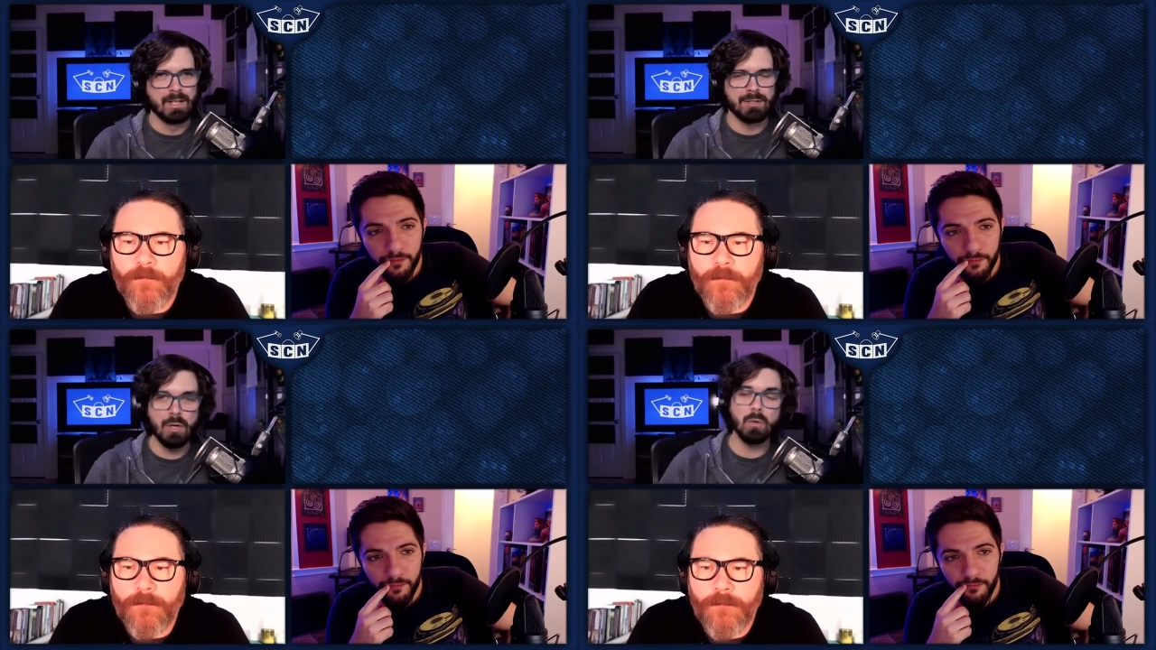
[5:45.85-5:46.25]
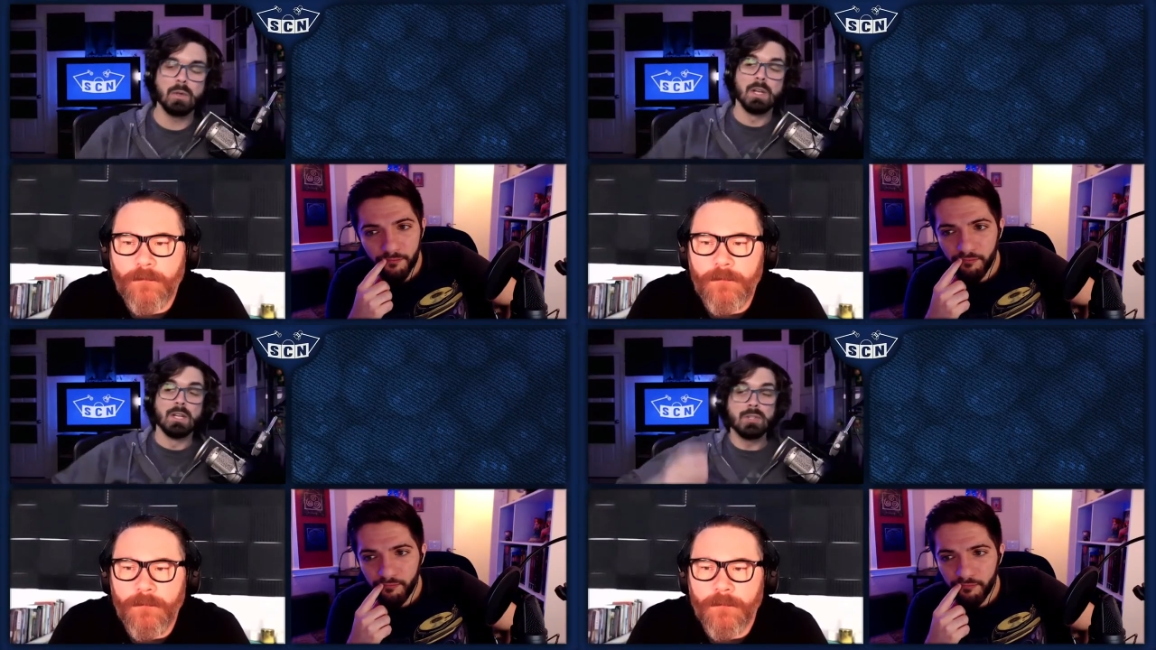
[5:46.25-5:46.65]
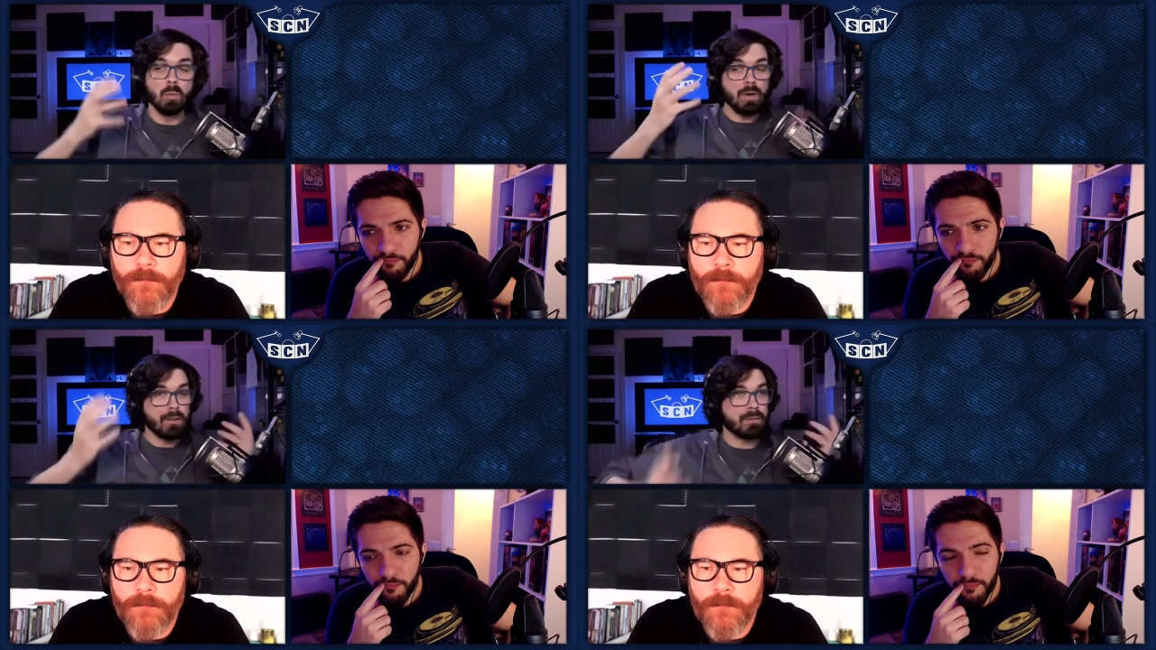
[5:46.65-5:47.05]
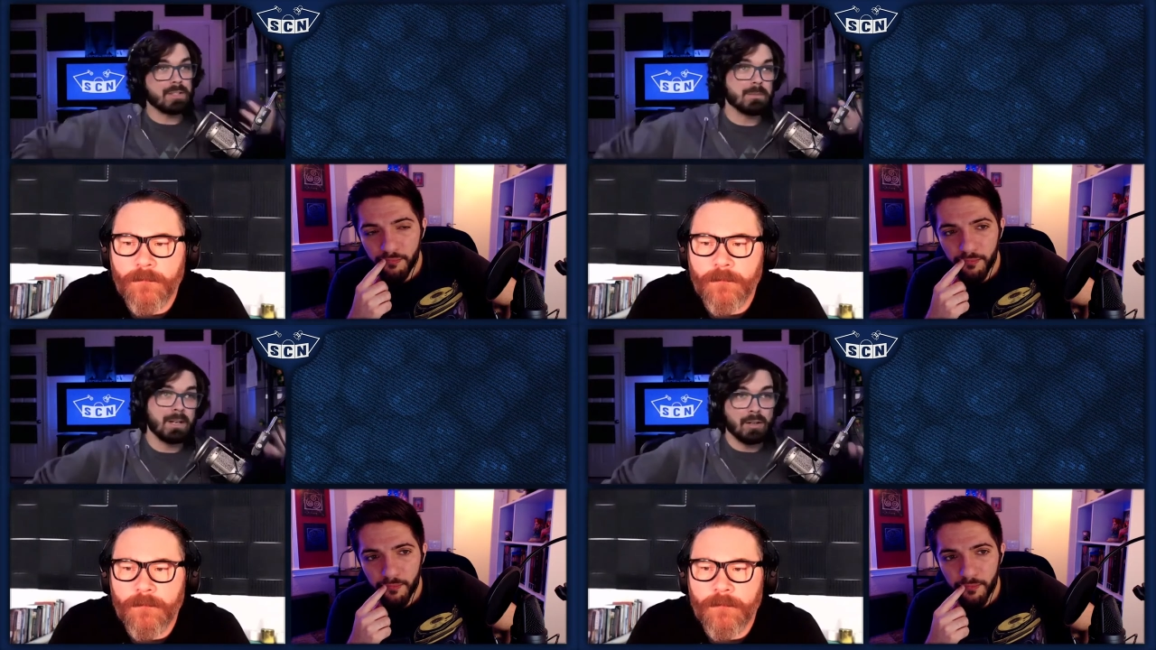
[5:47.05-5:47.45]
Speaker 1: So, so one of the
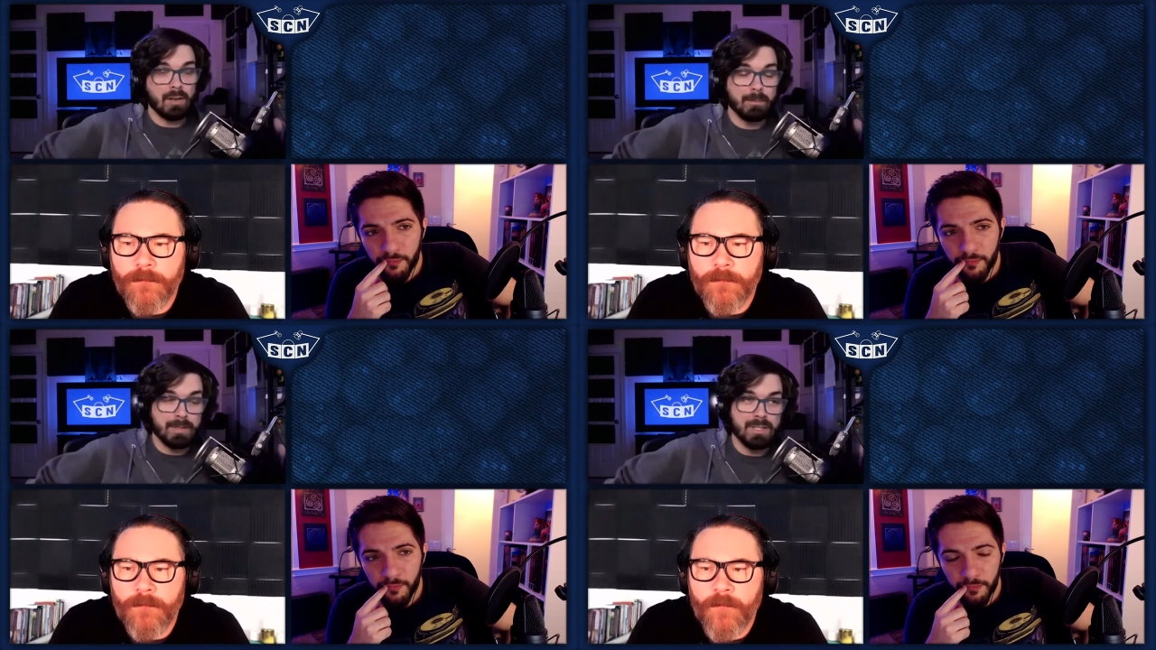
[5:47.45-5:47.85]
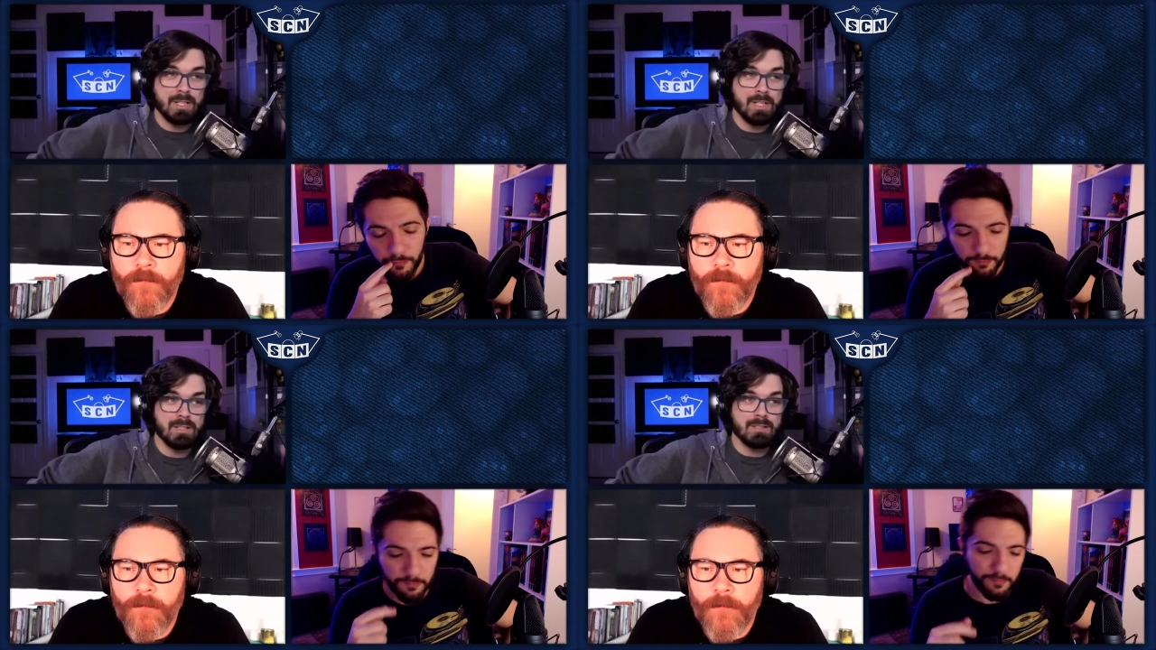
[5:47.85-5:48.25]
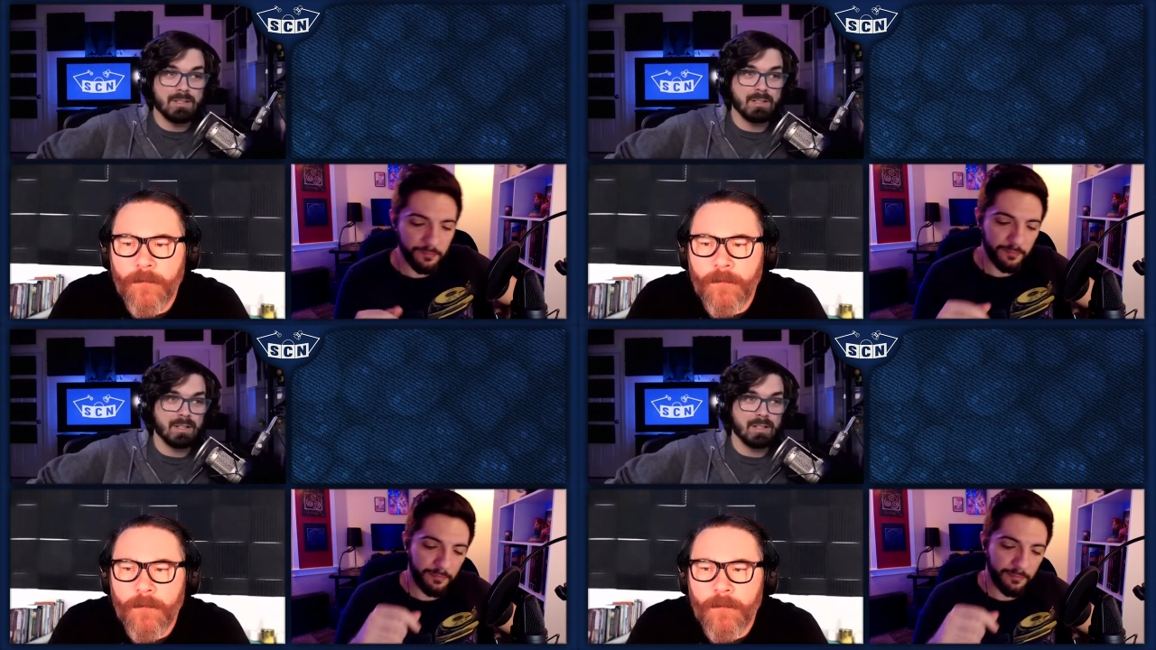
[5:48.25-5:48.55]
things about RPGs,